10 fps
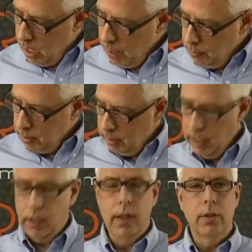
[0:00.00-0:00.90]
I would
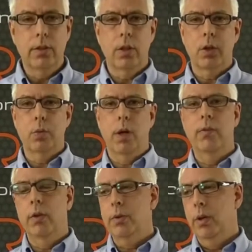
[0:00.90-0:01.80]
connect this to the
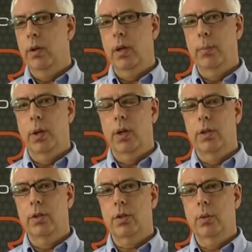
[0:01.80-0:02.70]
12 volt trigger input on
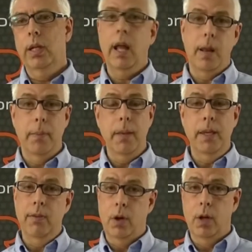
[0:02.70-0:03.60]
the screen and
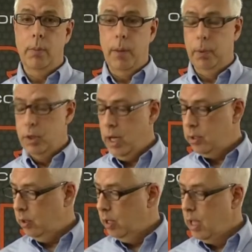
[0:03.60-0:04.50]
maybe even on my
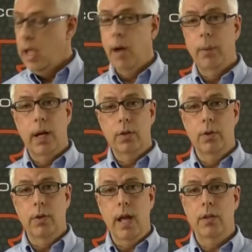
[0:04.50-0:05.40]
projector. And when I
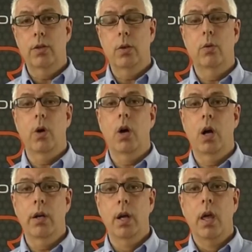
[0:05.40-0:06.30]
turn that zone
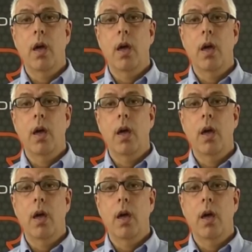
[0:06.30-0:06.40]
on,